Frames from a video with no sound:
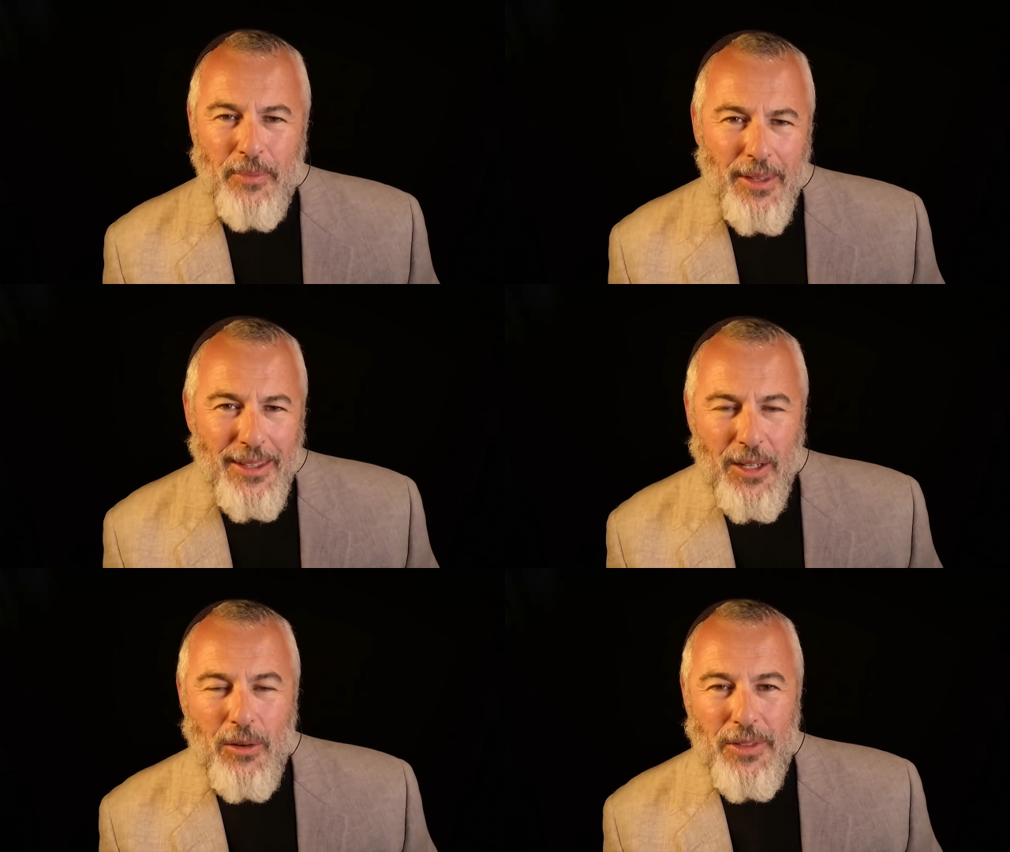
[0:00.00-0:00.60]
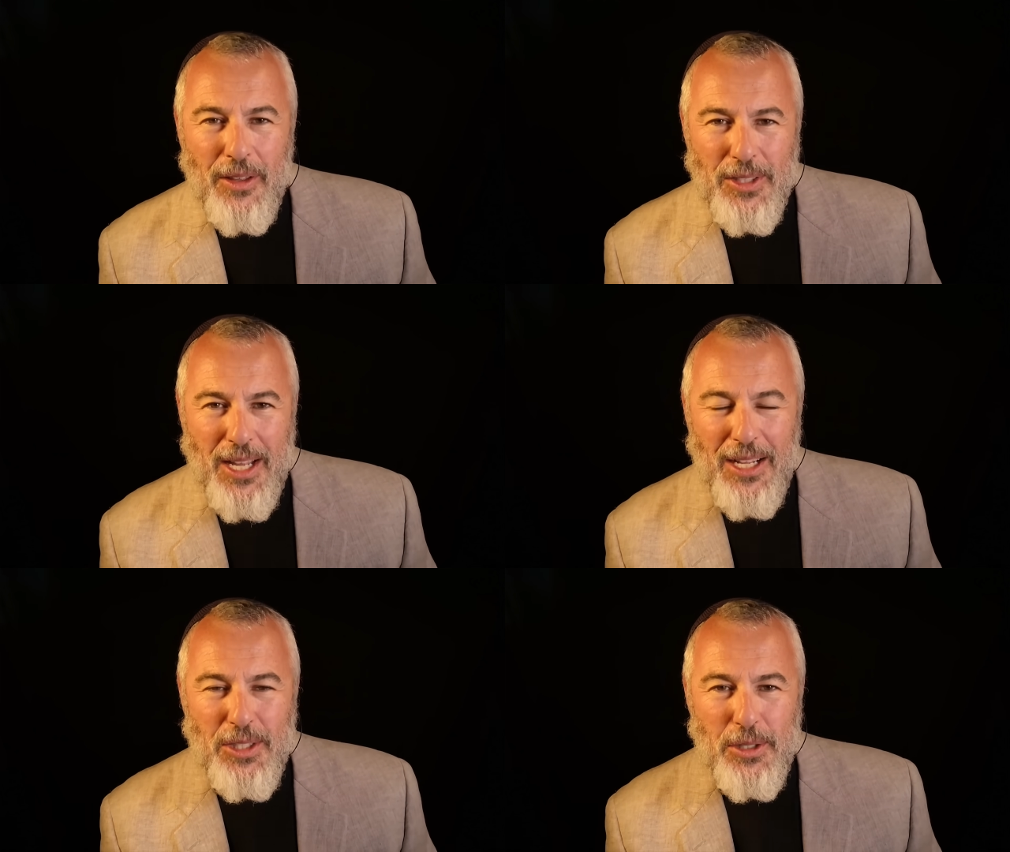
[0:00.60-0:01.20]
Those
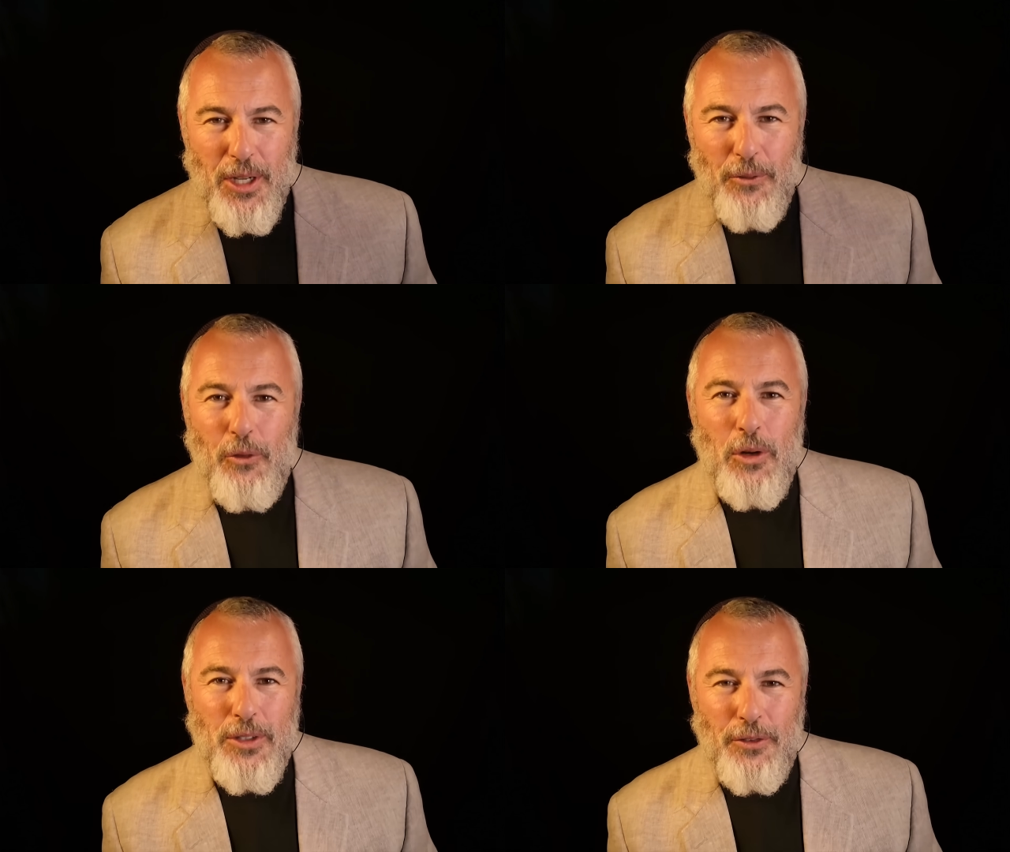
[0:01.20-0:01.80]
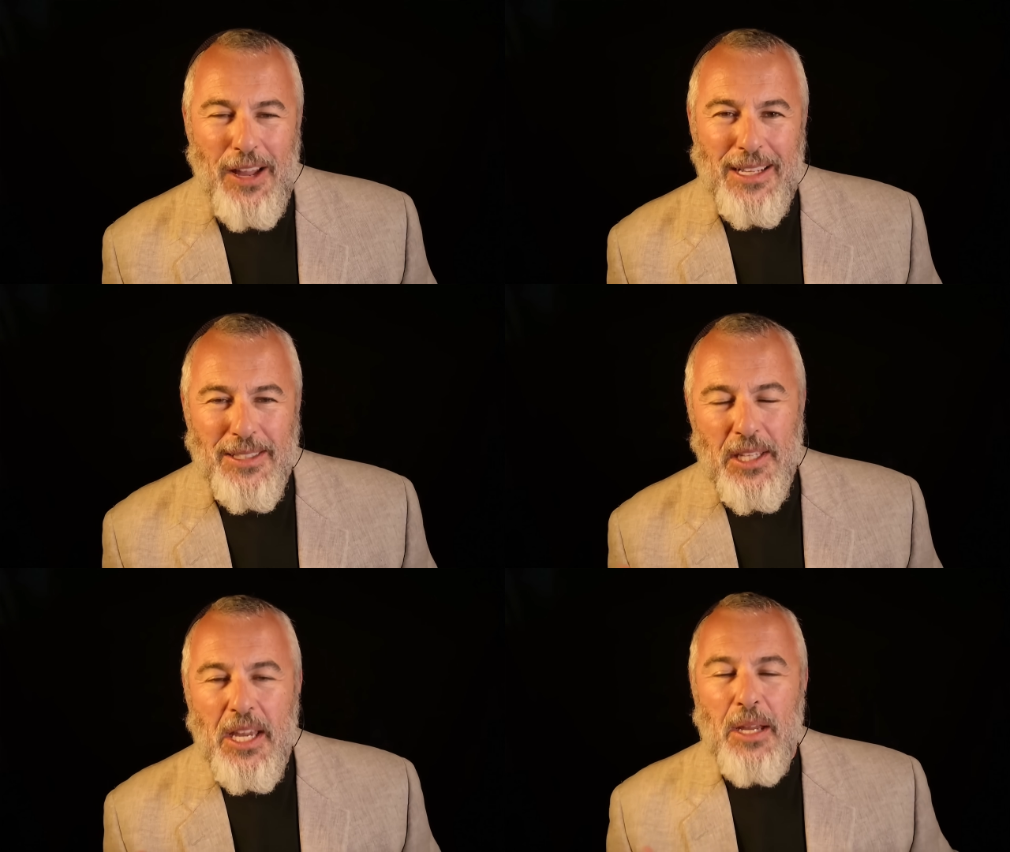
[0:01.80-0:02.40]
guns are there for defense.